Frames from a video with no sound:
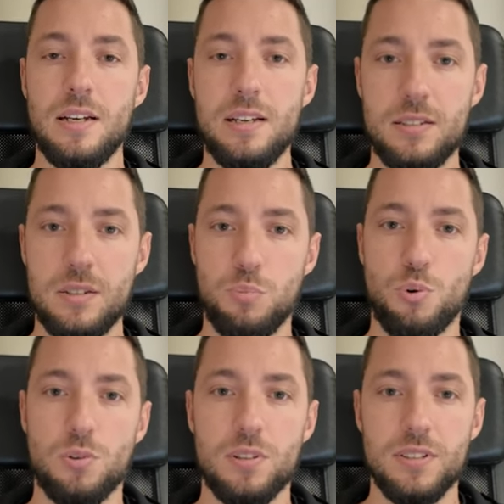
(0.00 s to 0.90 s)
it is
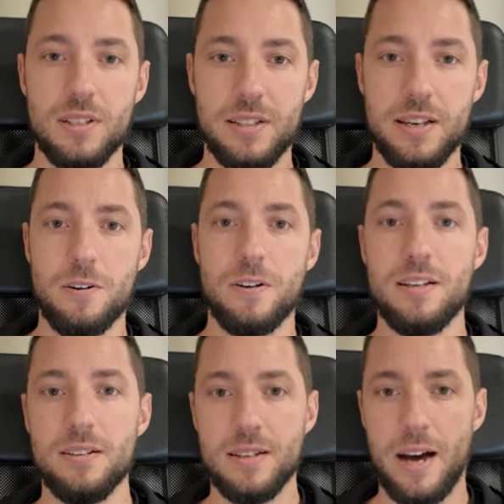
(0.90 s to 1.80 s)
important that they are
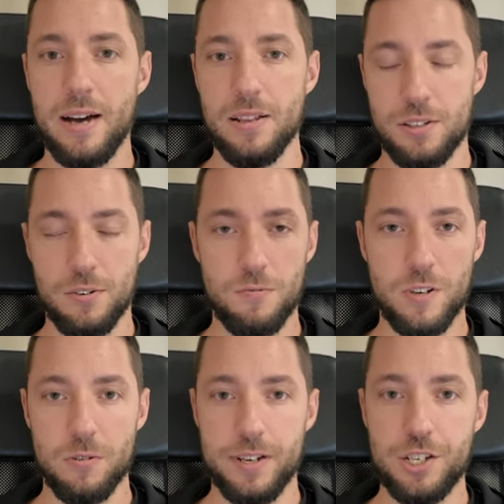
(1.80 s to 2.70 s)
in an island
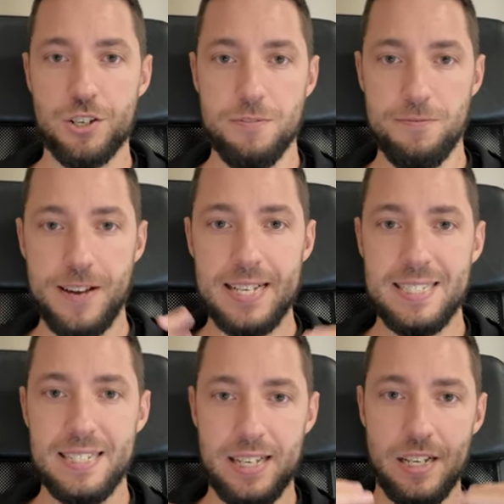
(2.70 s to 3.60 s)
configuration
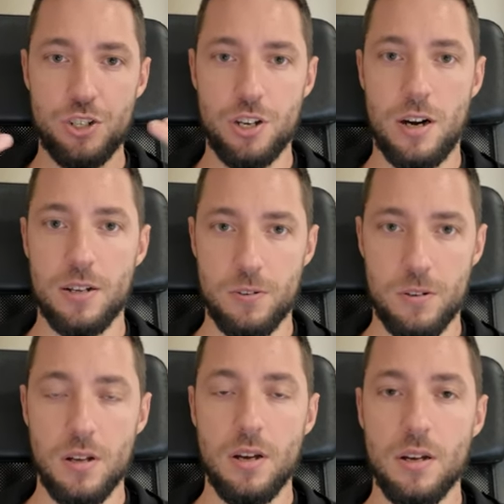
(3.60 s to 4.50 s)
facing each
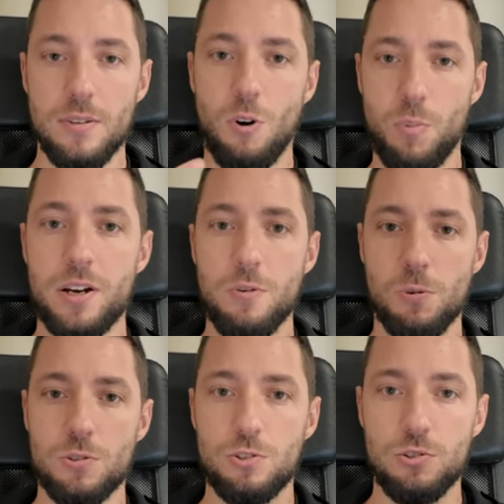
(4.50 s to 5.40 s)
other. Nobody
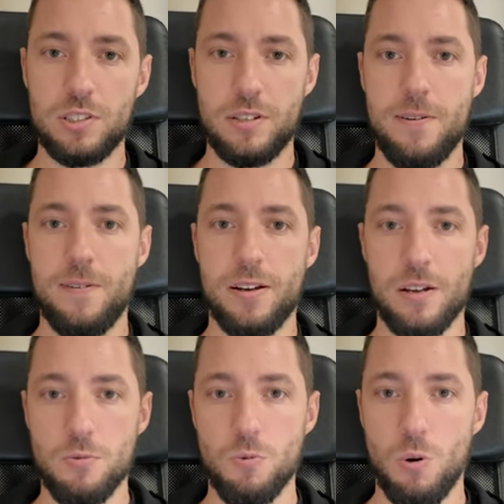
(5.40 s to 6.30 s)
wants to stare
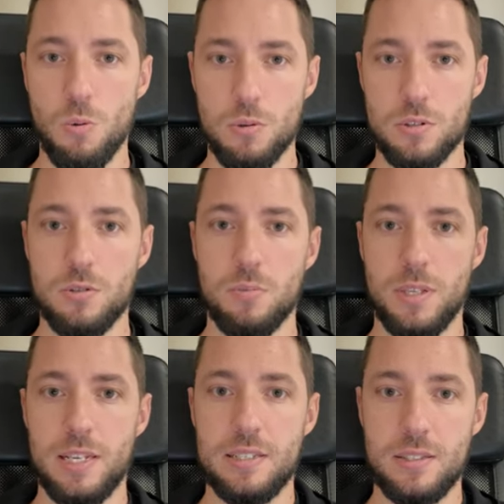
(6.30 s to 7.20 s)
at a wall, so
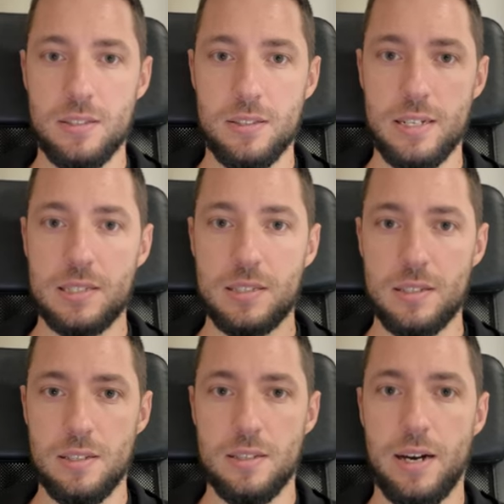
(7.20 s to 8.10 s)
place
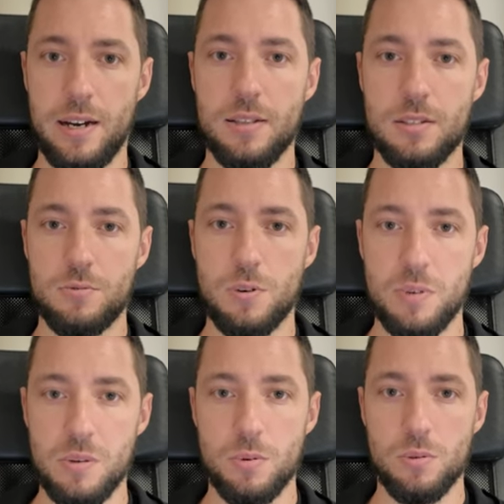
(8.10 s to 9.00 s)
desks in islands where
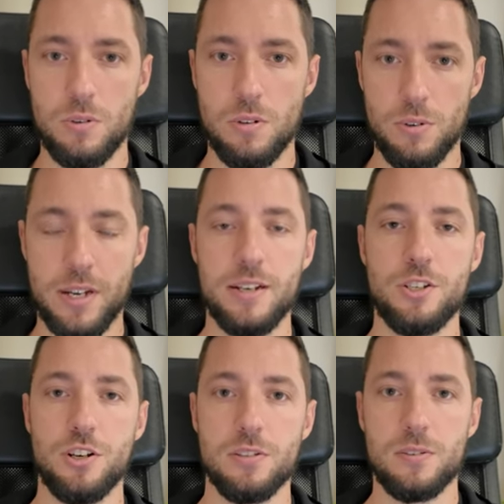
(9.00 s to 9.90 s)
people look at
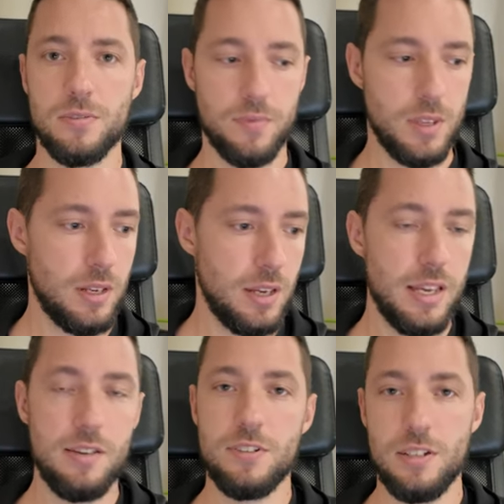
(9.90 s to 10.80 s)
each other,
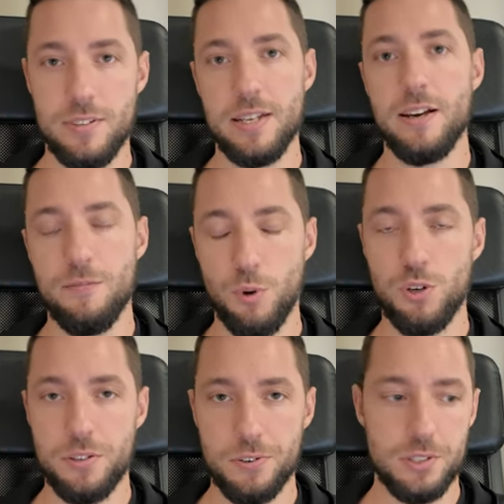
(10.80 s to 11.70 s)
even if they have
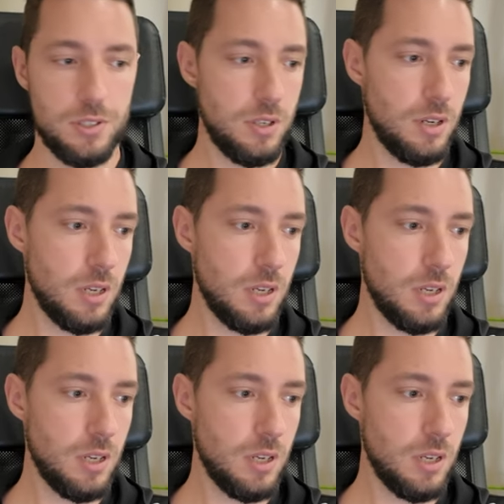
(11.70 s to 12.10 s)
monitors.